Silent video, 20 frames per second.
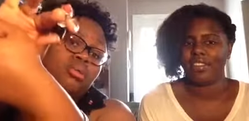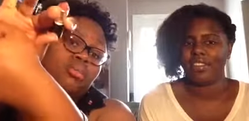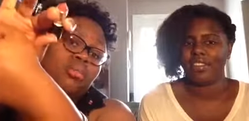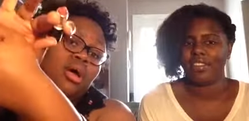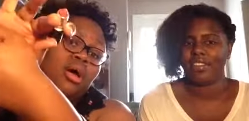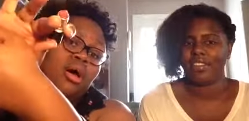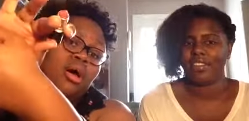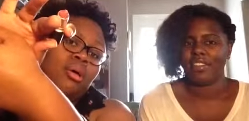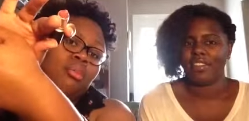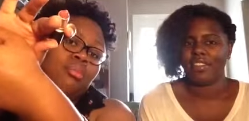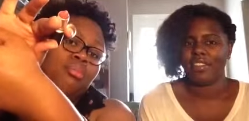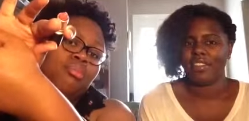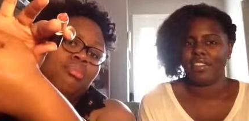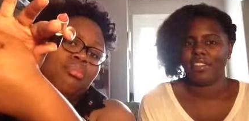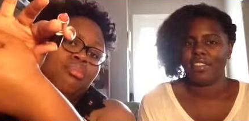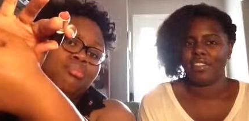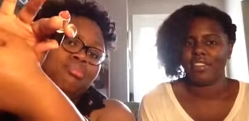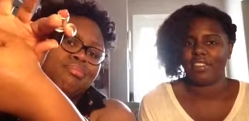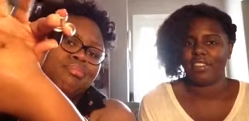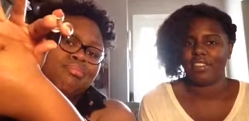Speaker 1: um,
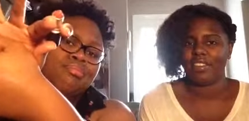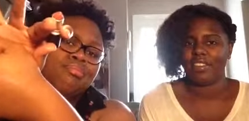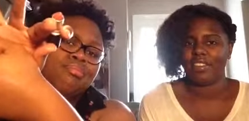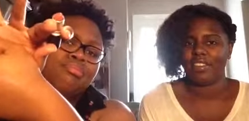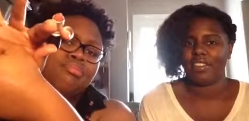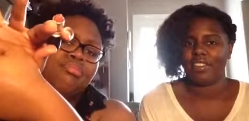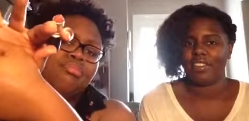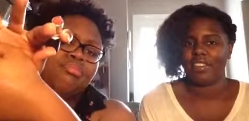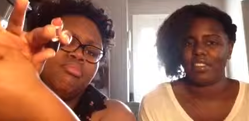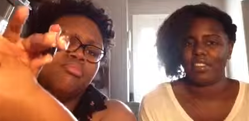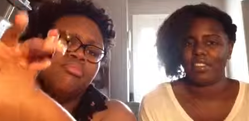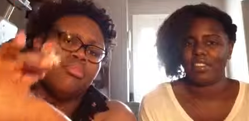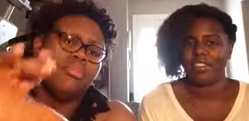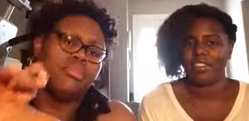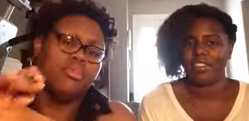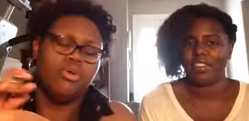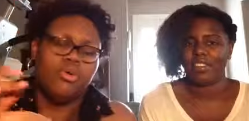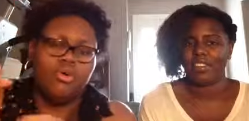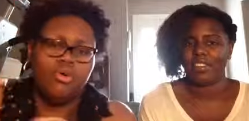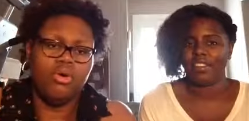
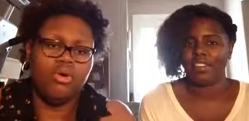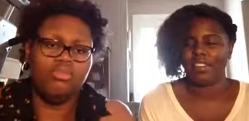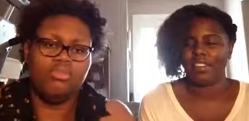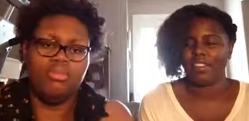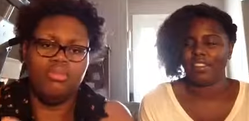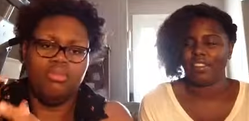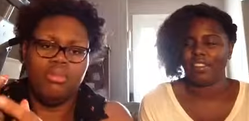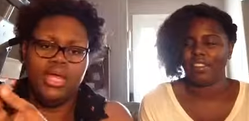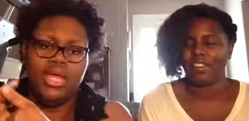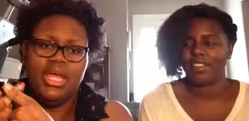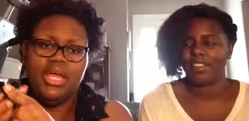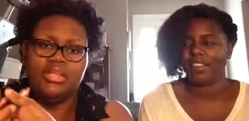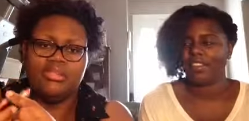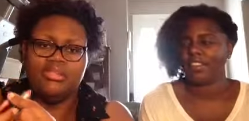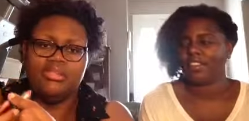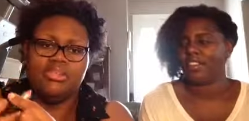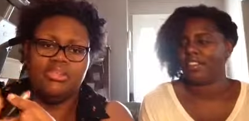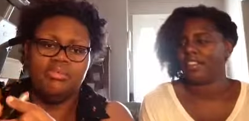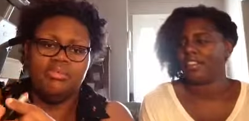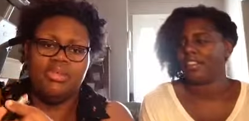cork from Max
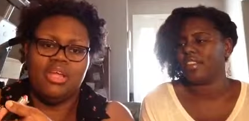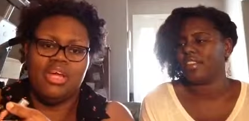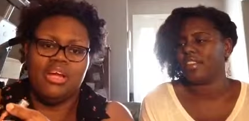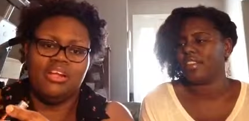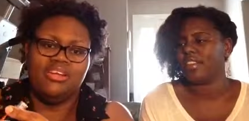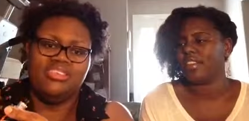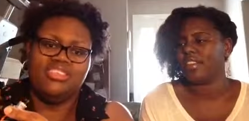lip liner.